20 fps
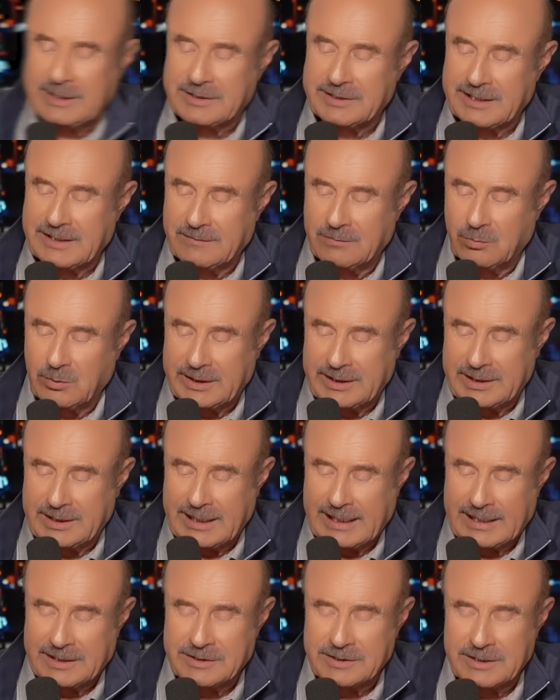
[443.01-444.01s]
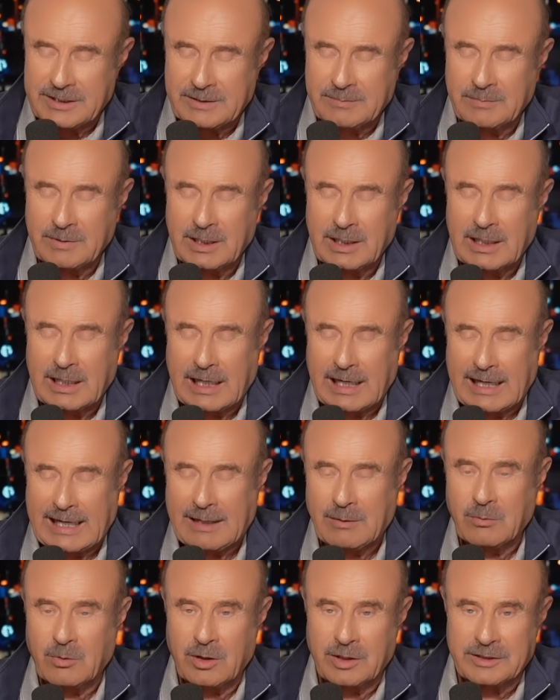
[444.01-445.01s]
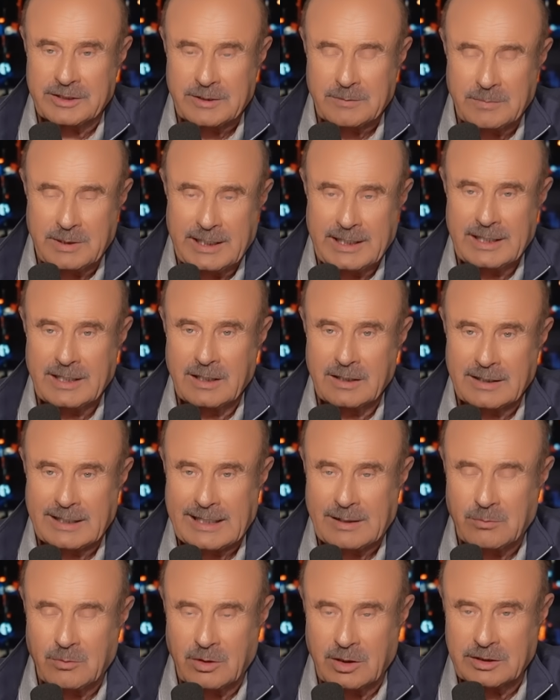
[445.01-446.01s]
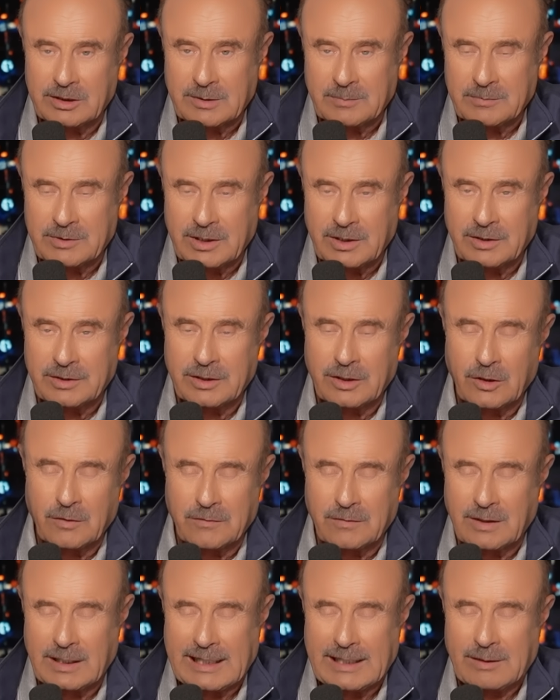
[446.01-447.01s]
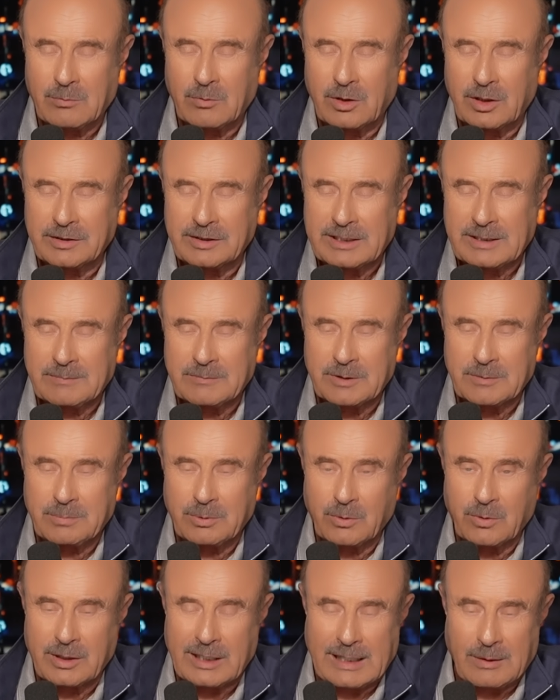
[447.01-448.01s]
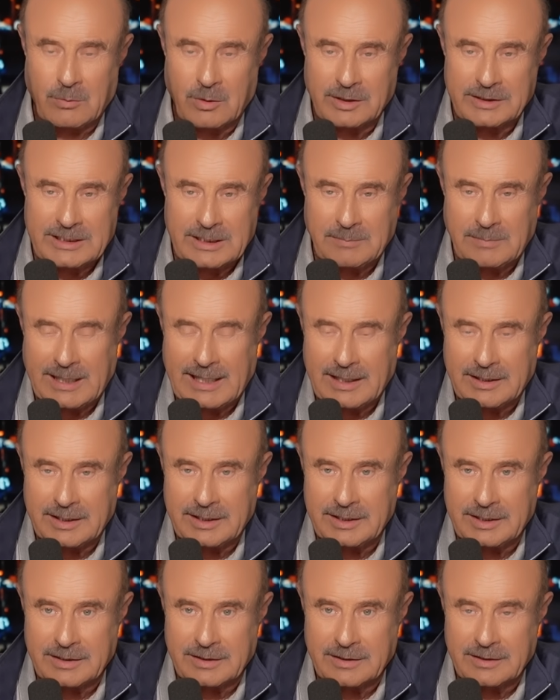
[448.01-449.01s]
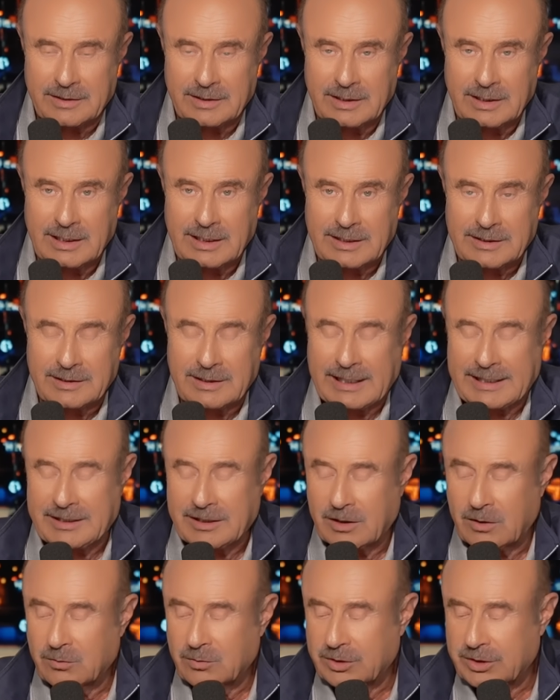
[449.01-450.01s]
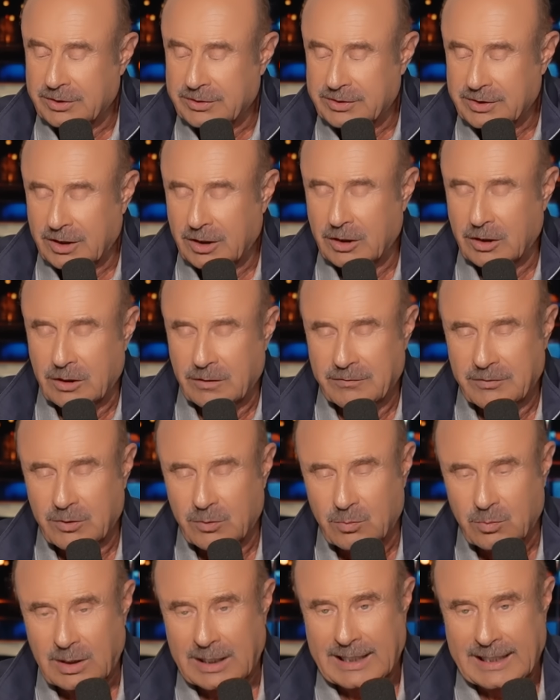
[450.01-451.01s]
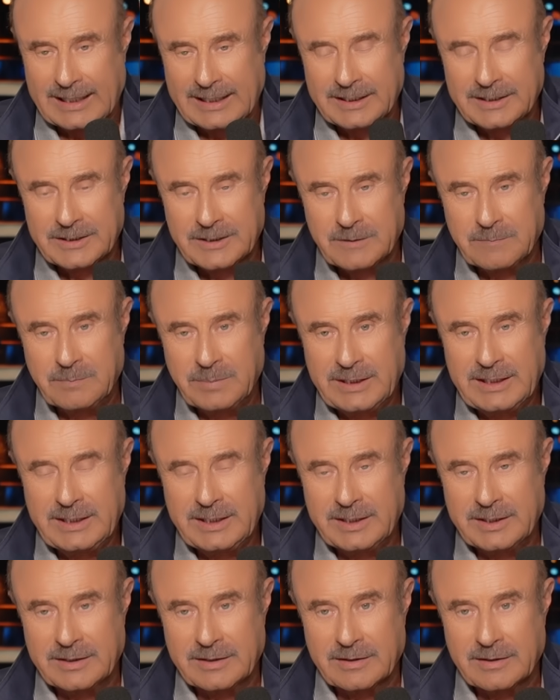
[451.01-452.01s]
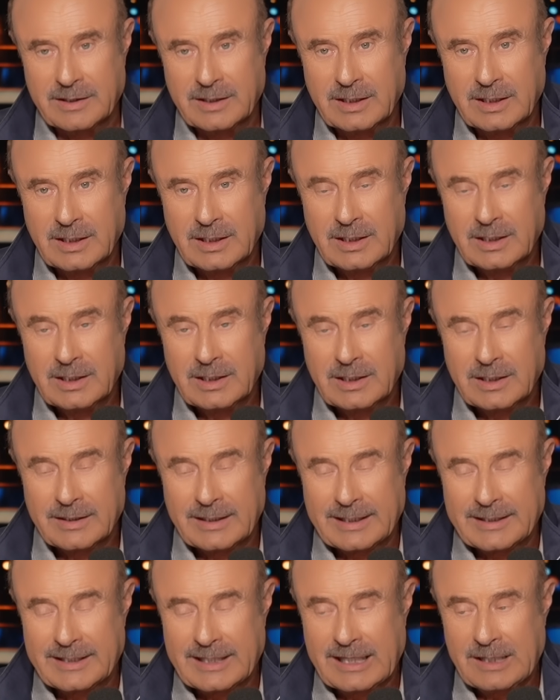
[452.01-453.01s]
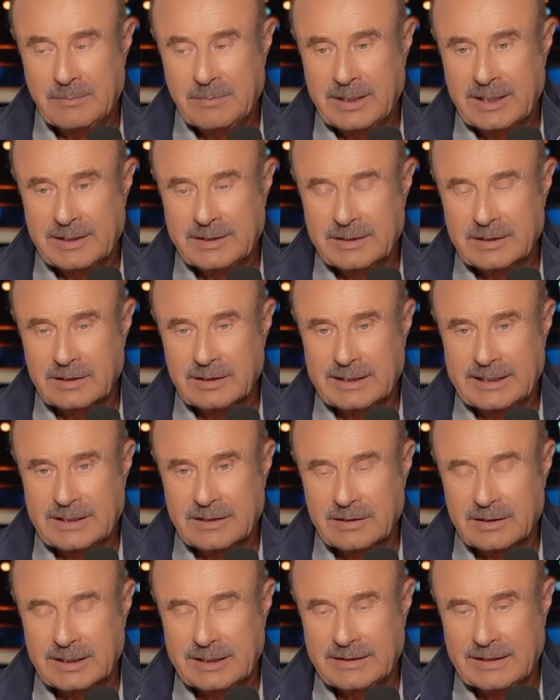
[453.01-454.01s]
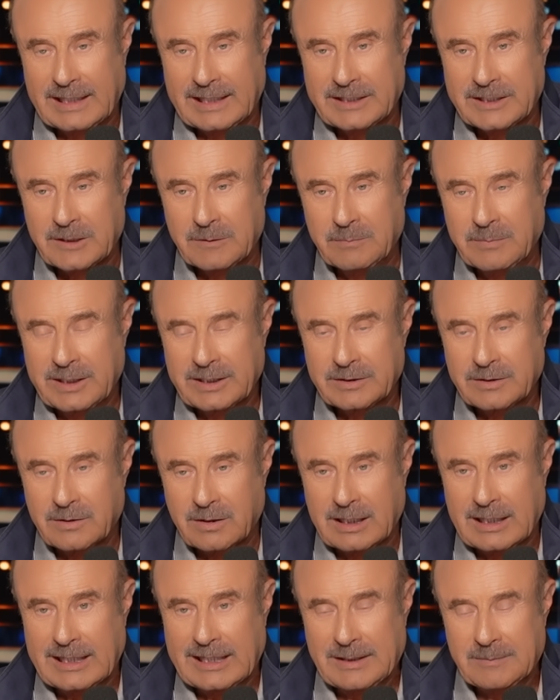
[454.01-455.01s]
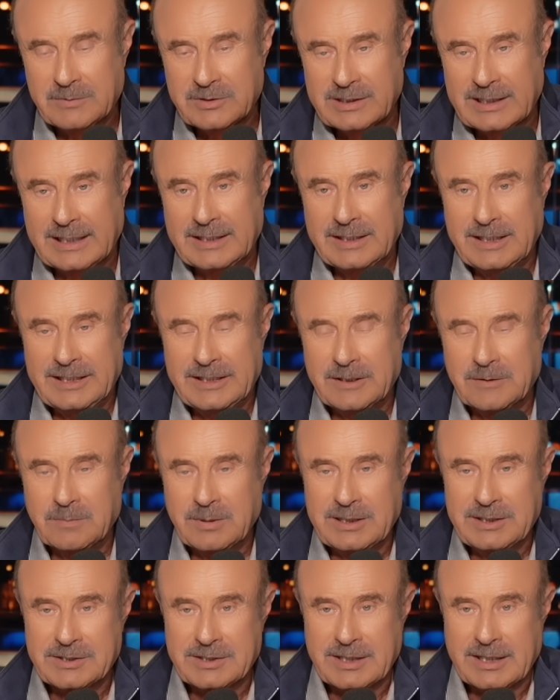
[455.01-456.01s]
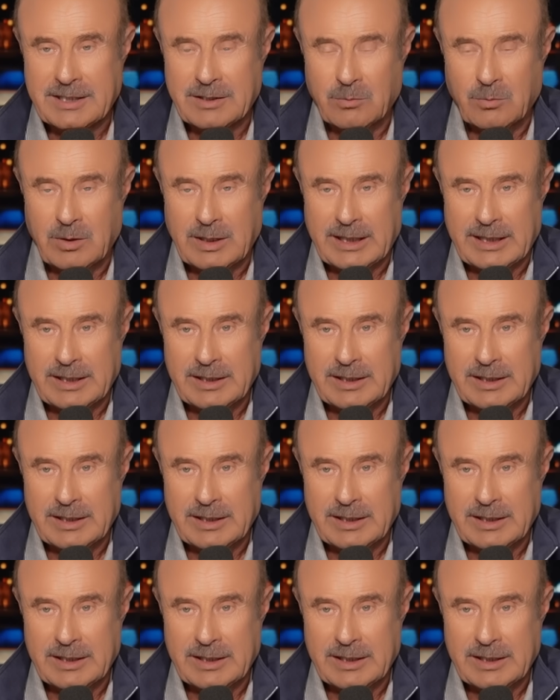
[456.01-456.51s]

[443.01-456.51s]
If we catch them, I want them held, I want them turned over, I want them deported, I want them out of here. They don't deserve the right to be here. They came in illegally, they commit crimes, they need to be sent away.